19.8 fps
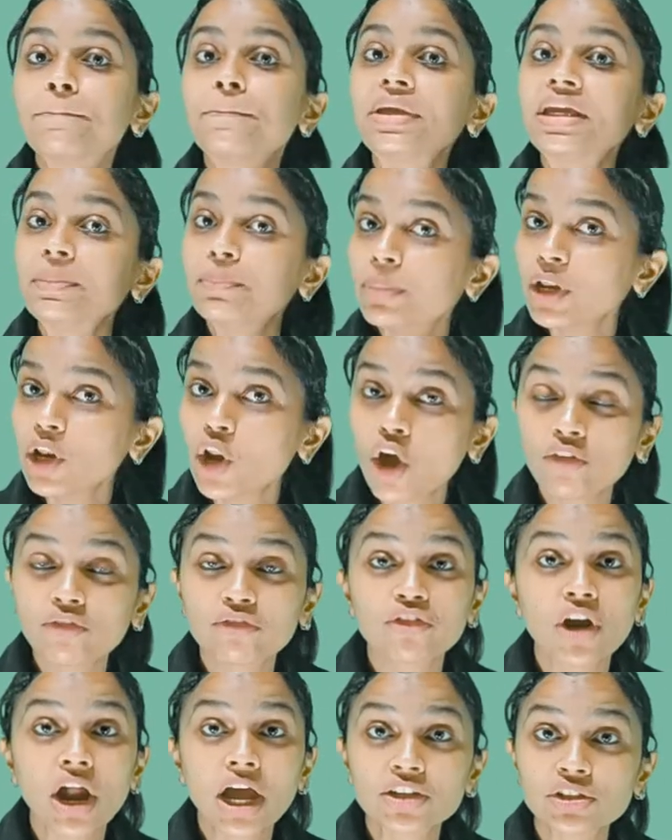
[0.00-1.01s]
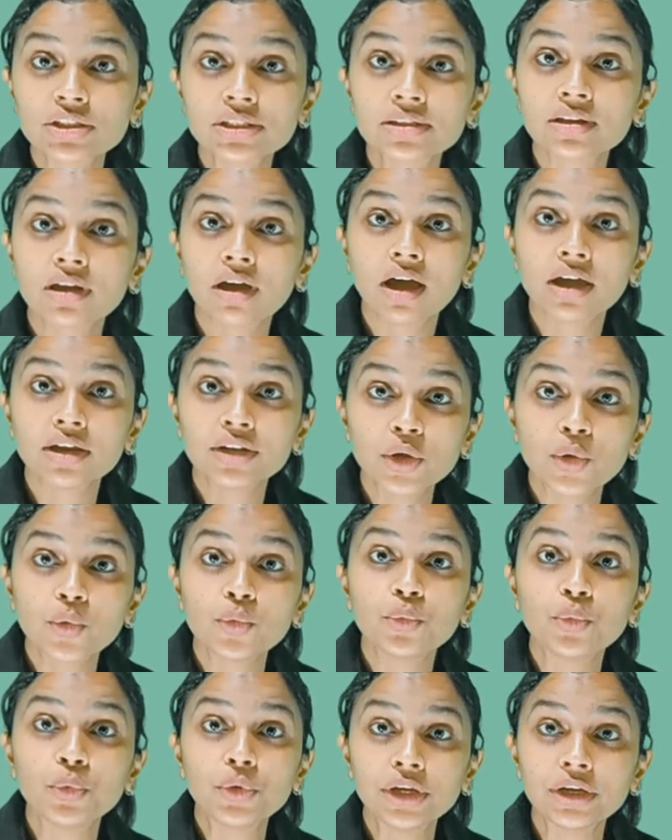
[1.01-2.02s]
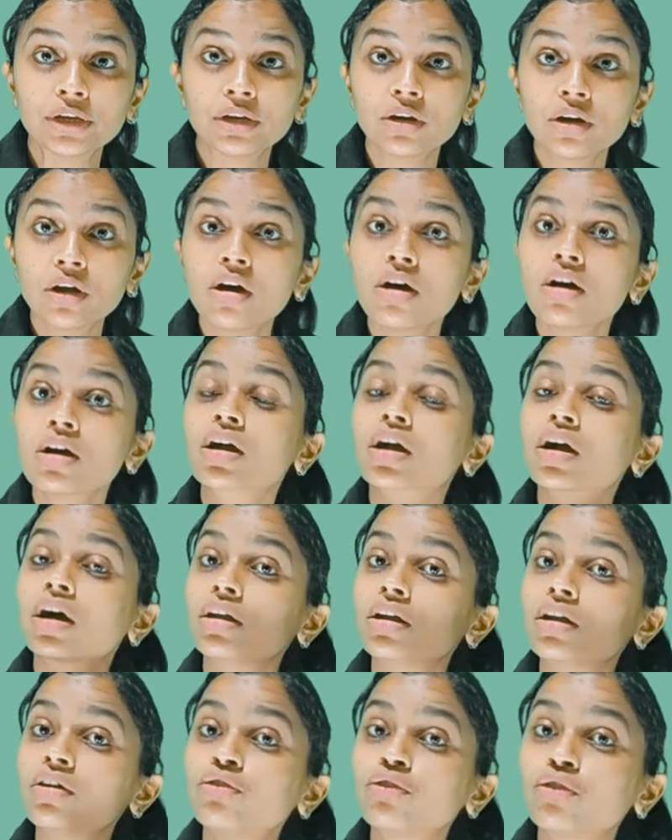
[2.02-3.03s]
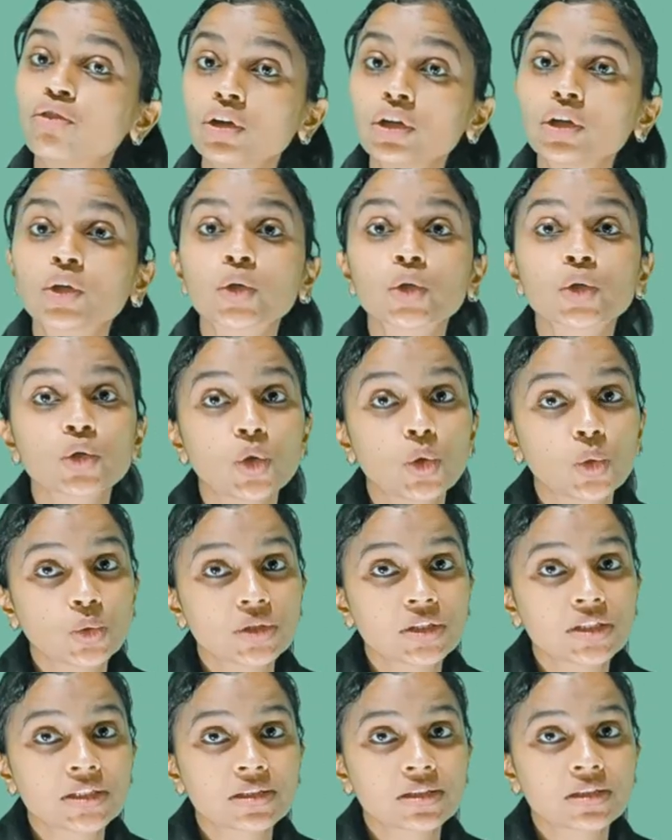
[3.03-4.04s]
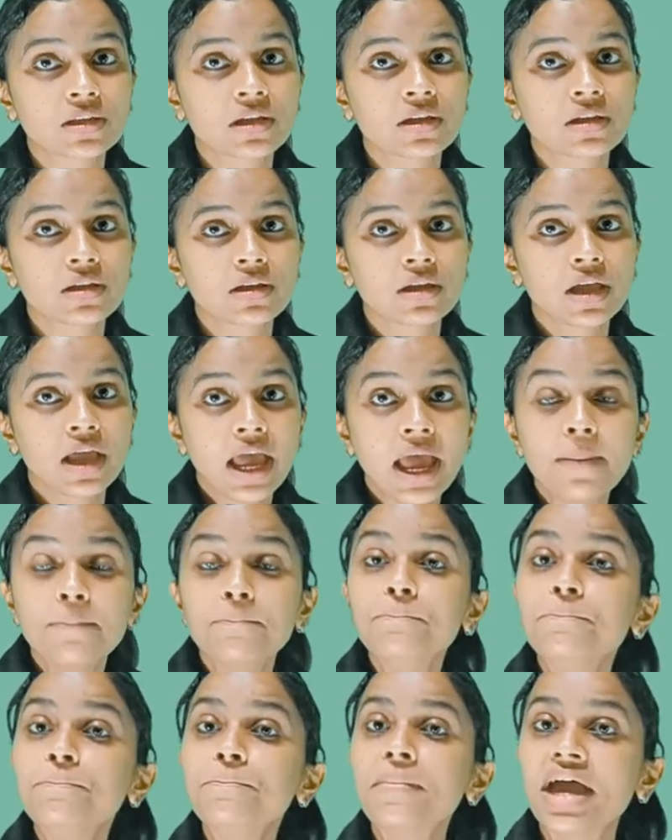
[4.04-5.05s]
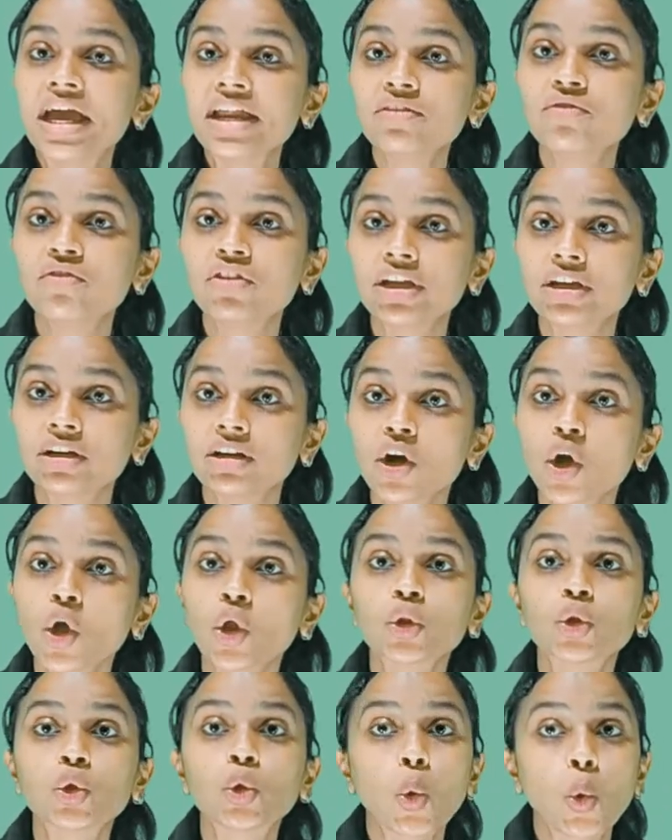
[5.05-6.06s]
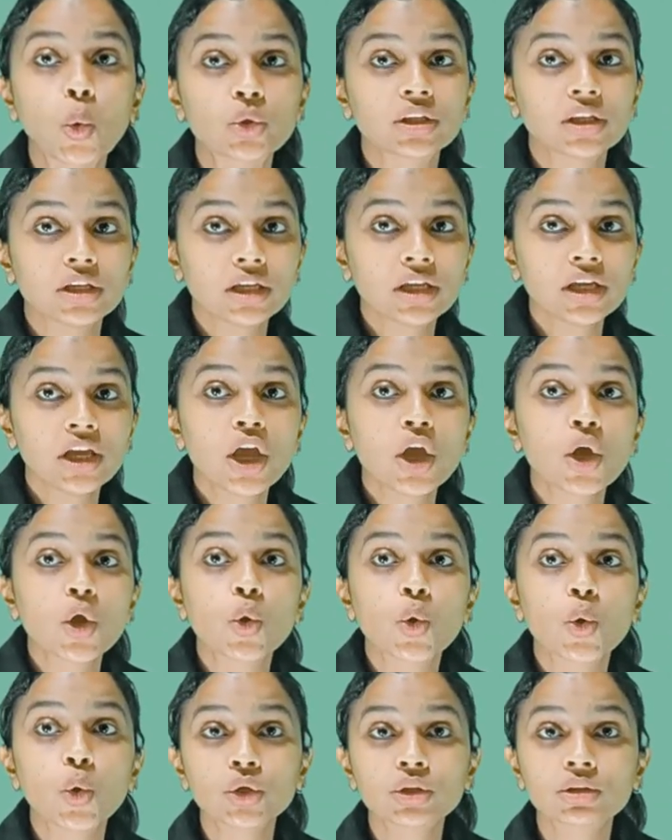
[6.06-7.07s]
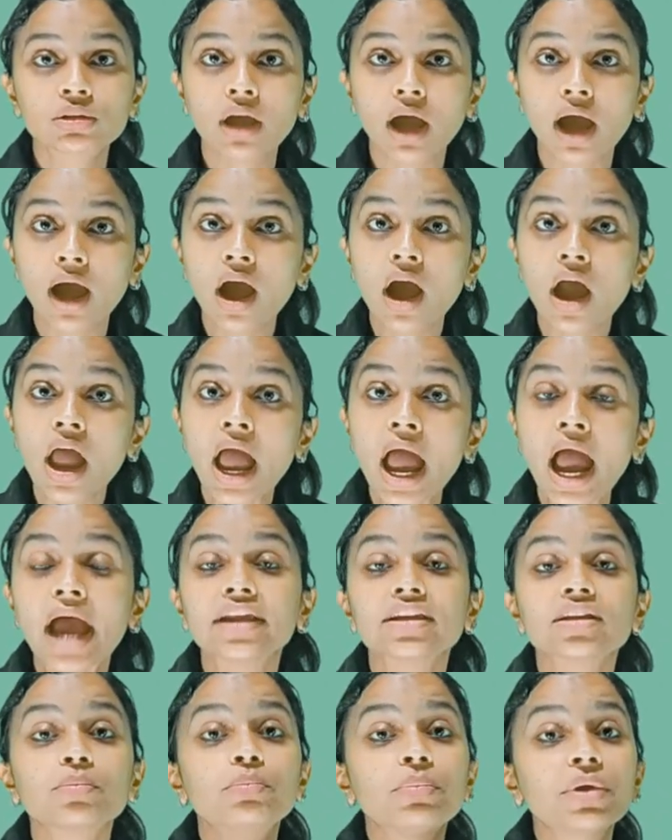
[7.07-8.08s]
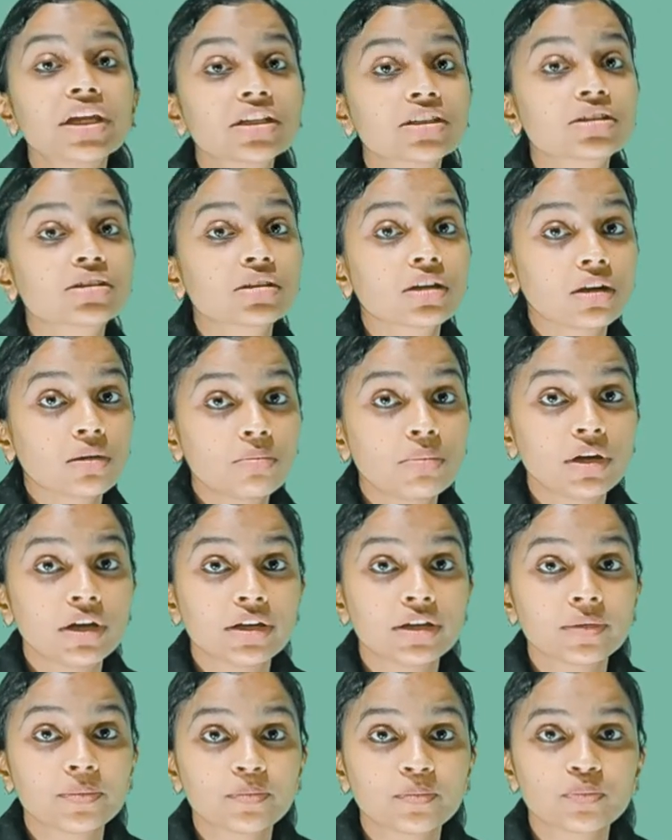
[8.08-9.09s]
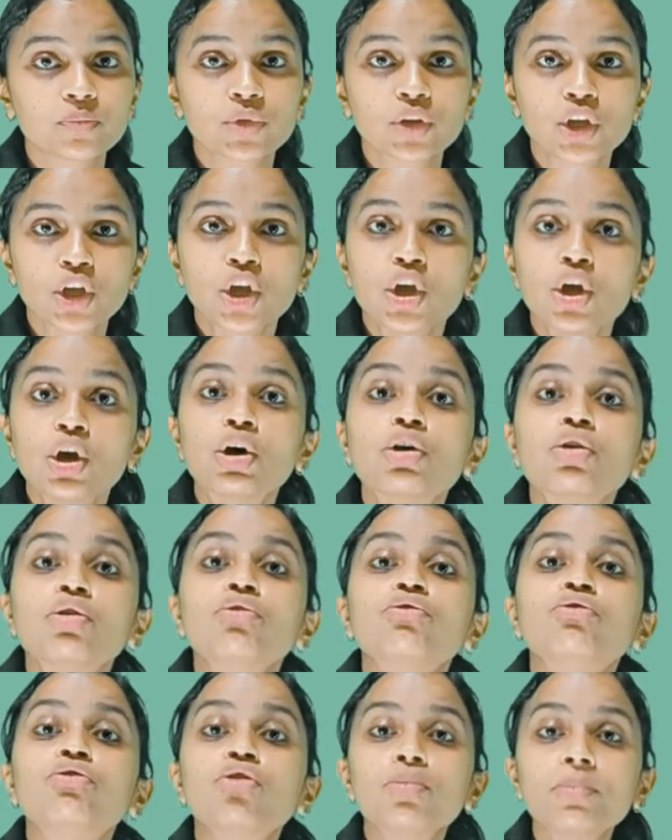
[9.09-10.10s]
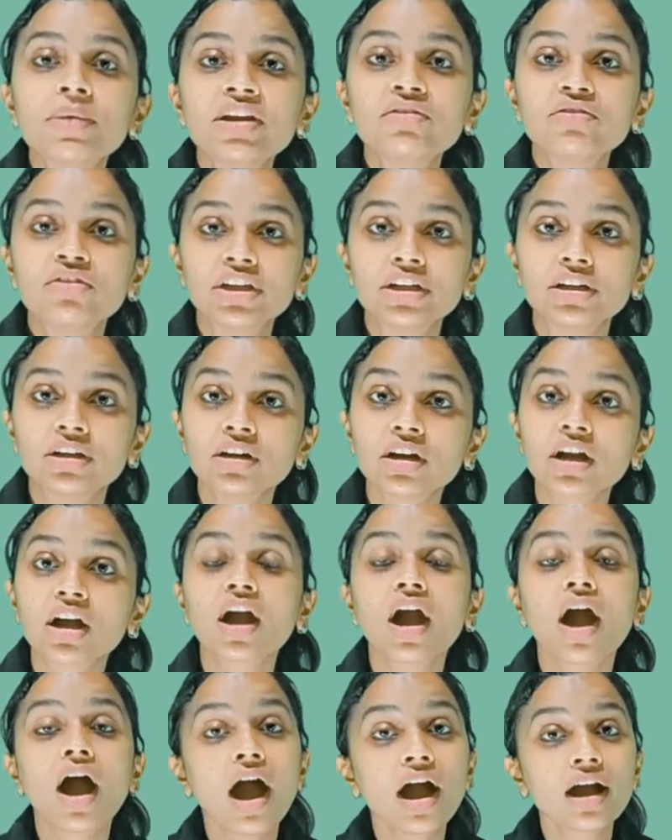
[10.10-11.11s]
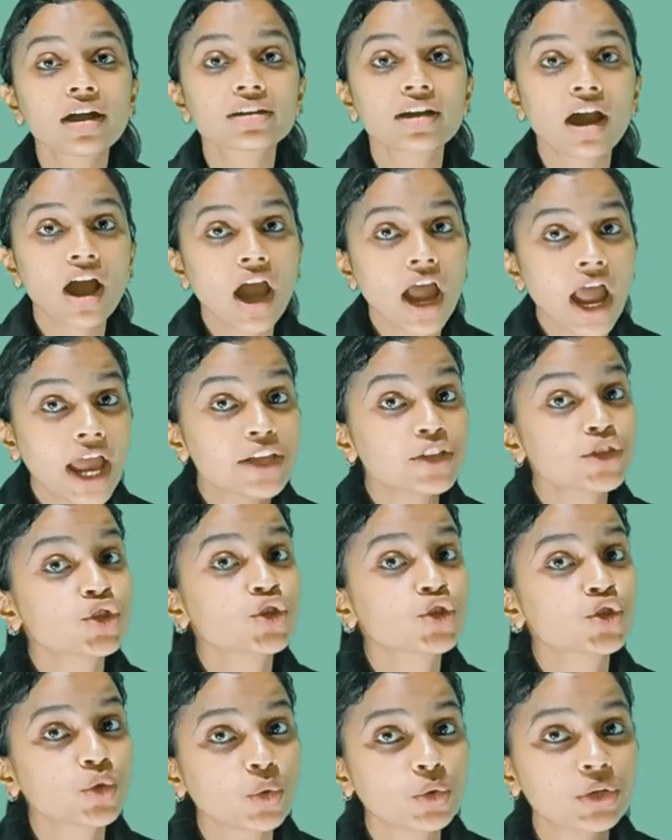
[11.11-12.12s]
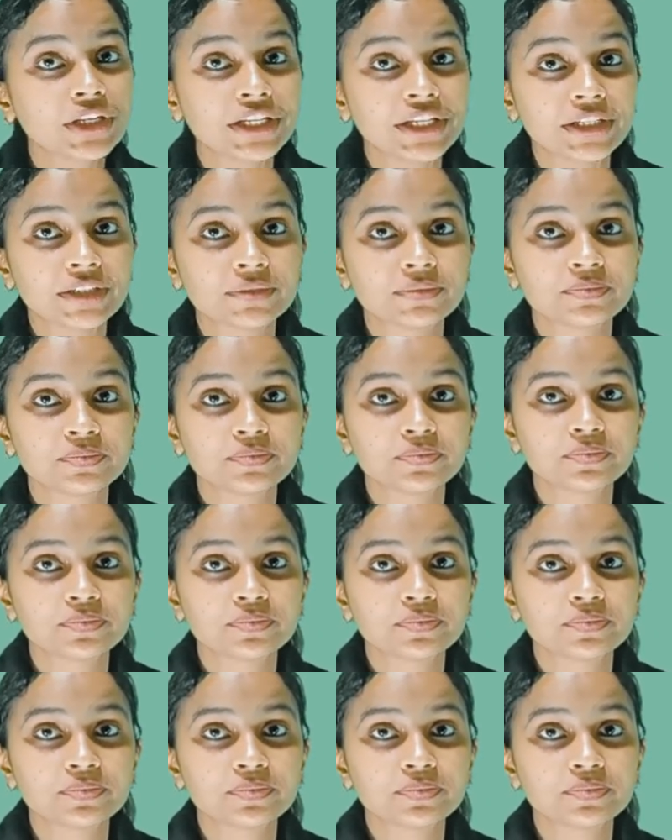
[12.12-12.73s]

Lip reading: People of Rajasthan wear colorful clothes. Men wear dhoti, kurta and a big turban. Women wear ghagra and choli.